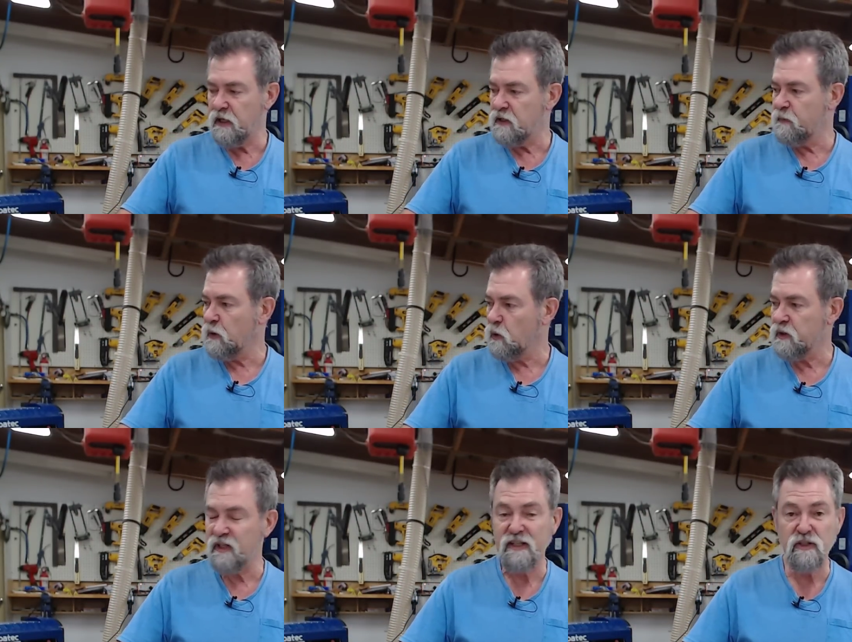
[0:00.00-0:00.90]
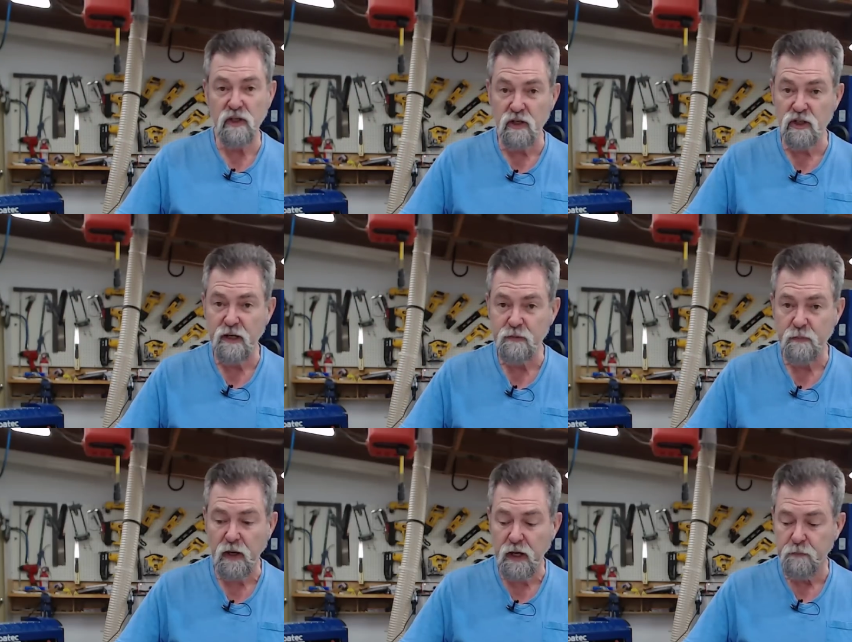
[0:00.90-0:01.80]
is because it's dirt cheap
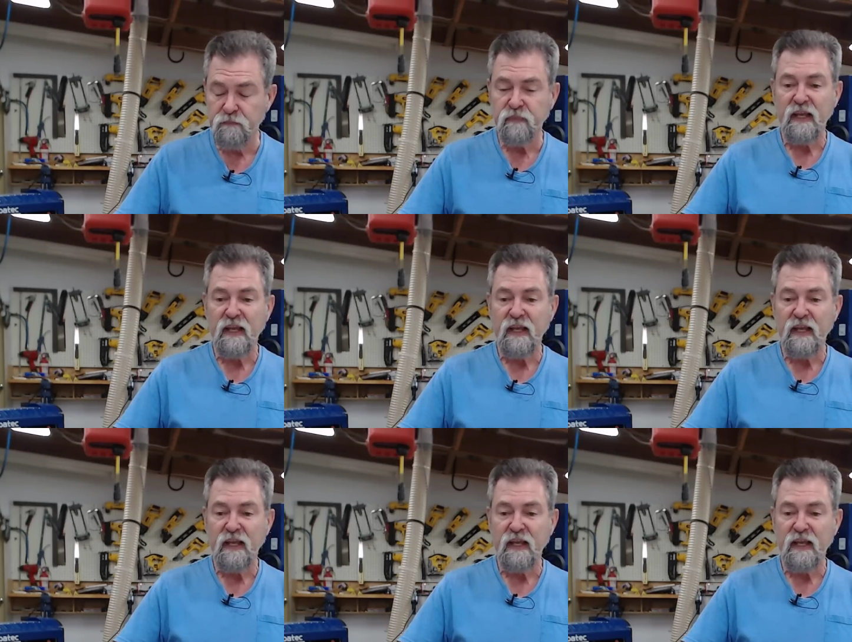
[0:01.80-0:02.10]
to buy,